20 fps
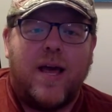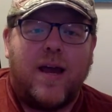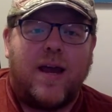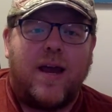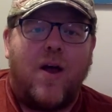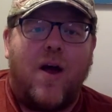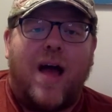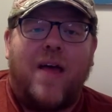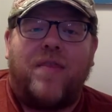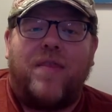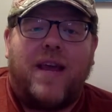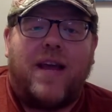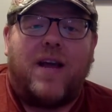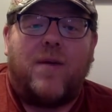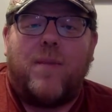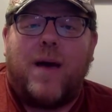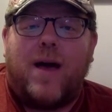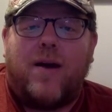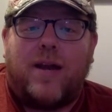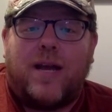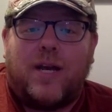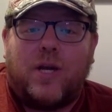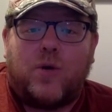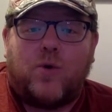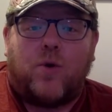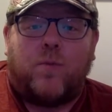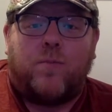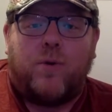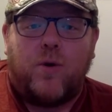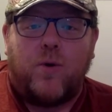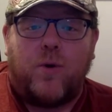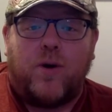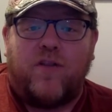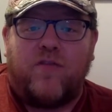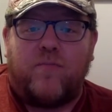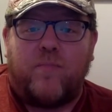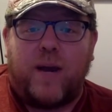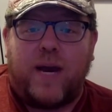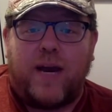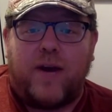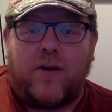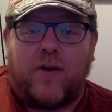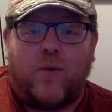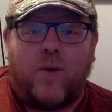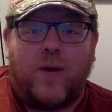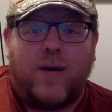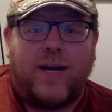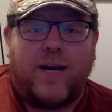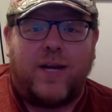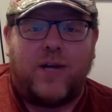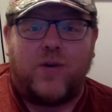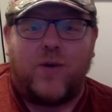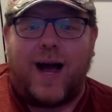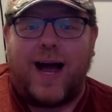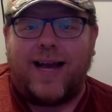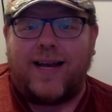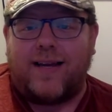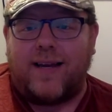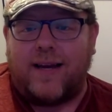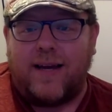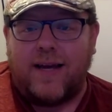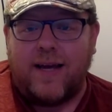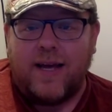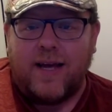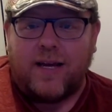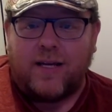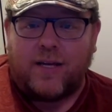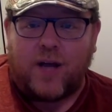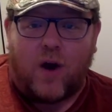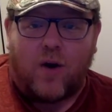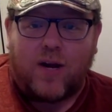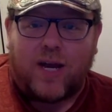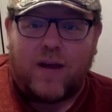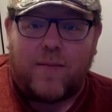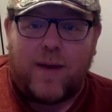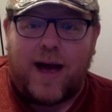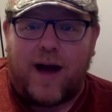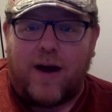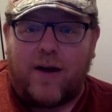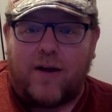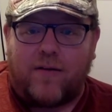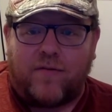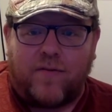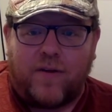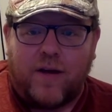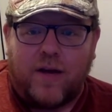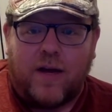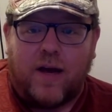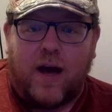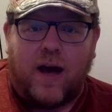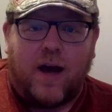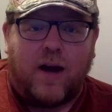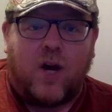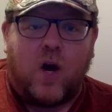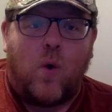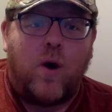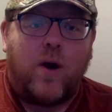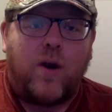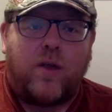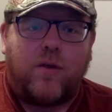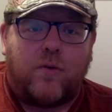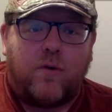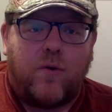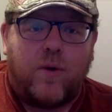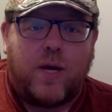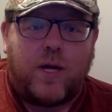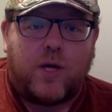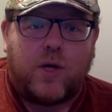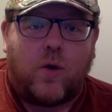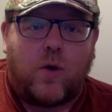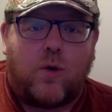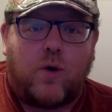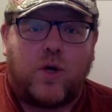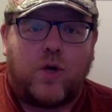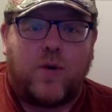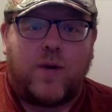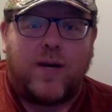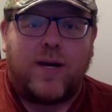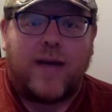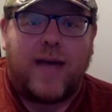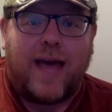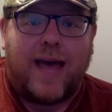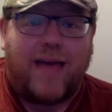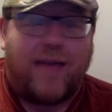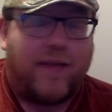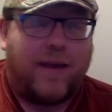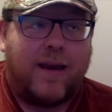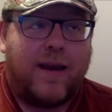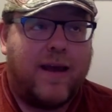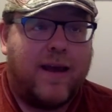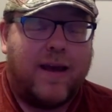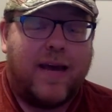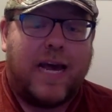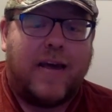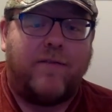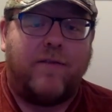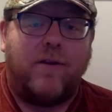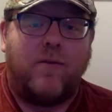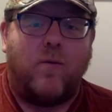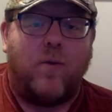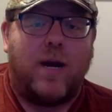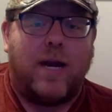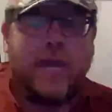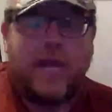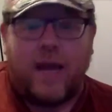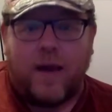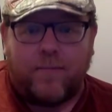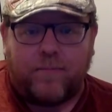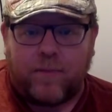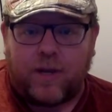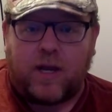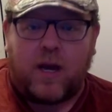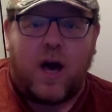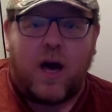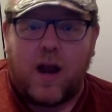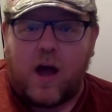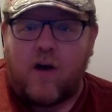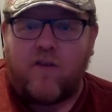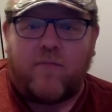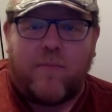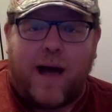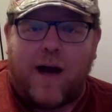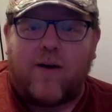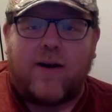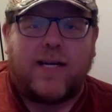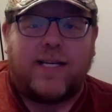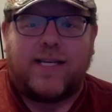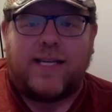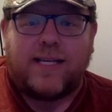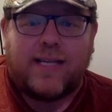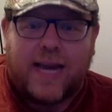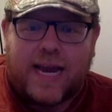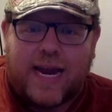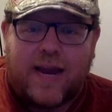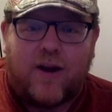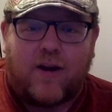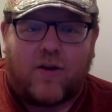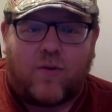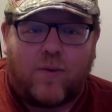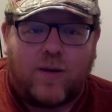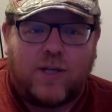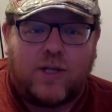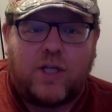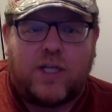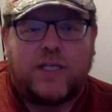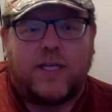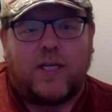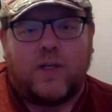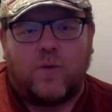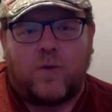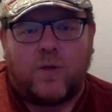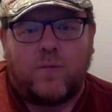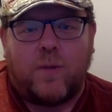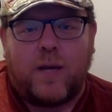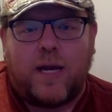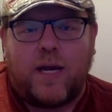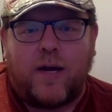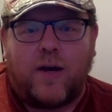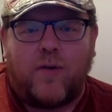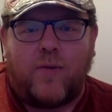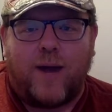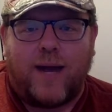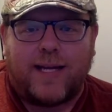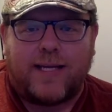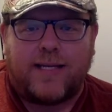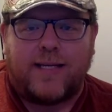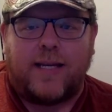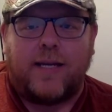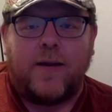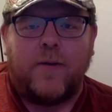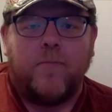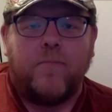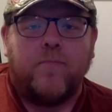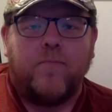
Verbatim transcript: You know, I think about his rebuke of Peter when he tried to talk him out of uh, going through his torture and death, and even when he cut off Malchus's ear when Jesus was being arrested.